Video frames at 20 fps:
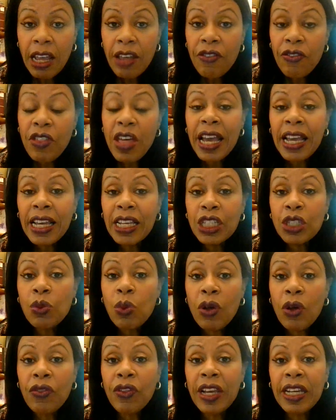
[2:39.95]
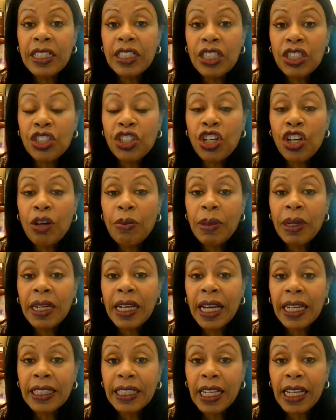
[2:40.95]
That is what they determine
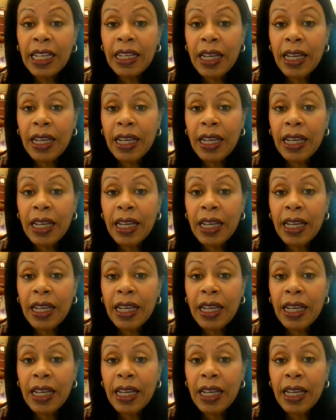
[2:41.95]
as,